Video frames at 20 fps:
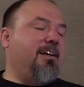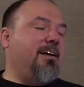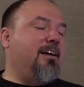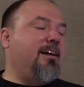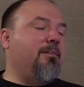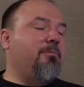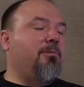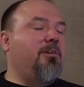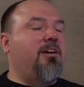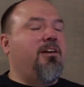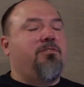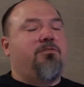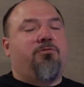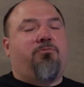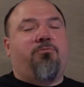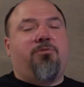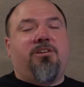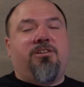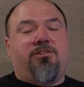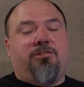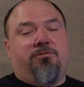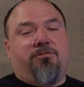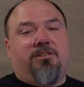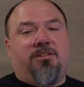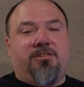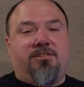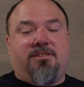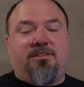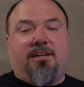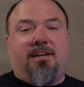I'm going to have to redo
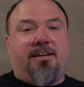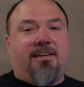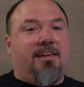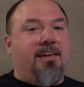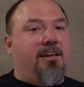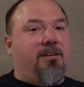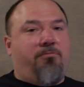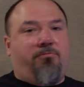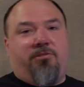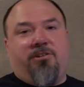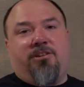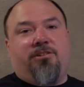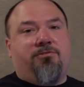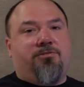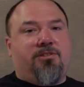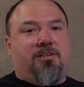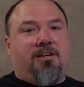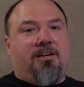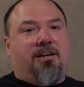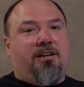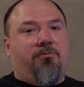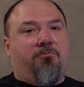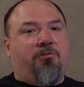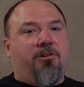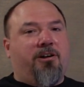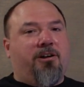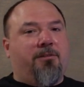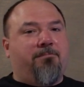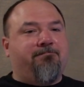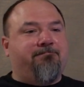this. I can't reuse it
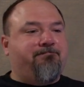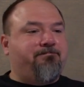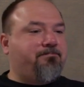anywhere.